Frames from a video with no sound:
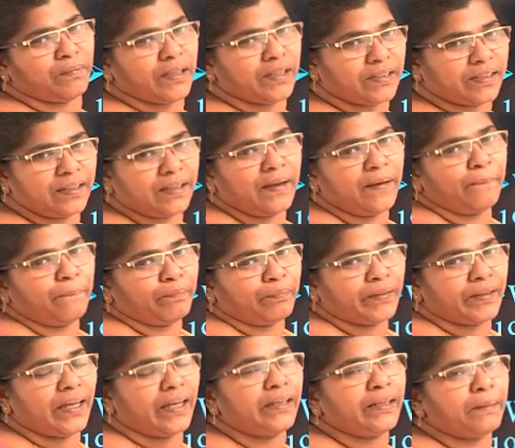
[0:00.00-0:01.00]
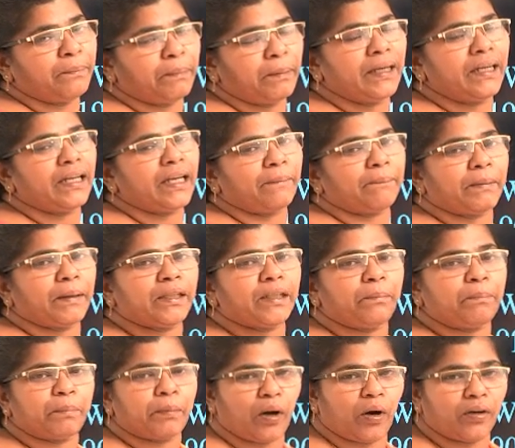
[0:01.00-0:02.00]
is there depending upon
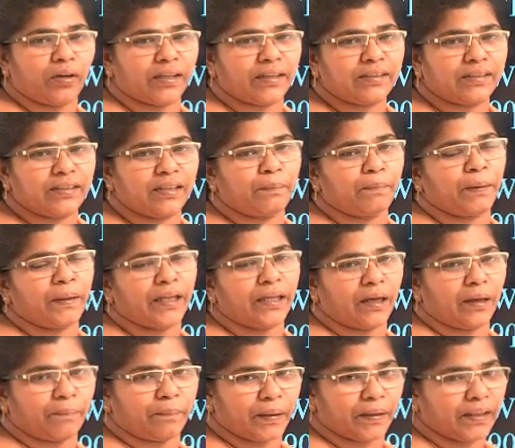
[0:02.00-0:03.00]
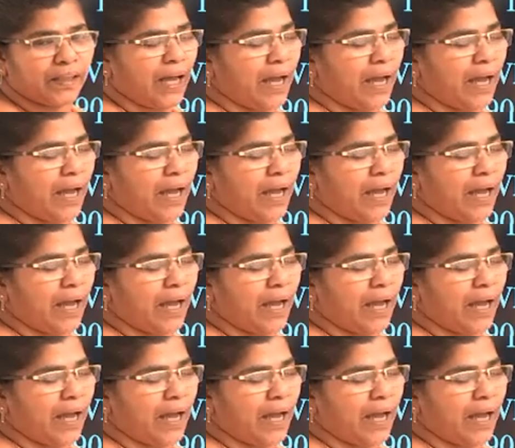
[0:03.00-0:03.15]
the products, depending upon the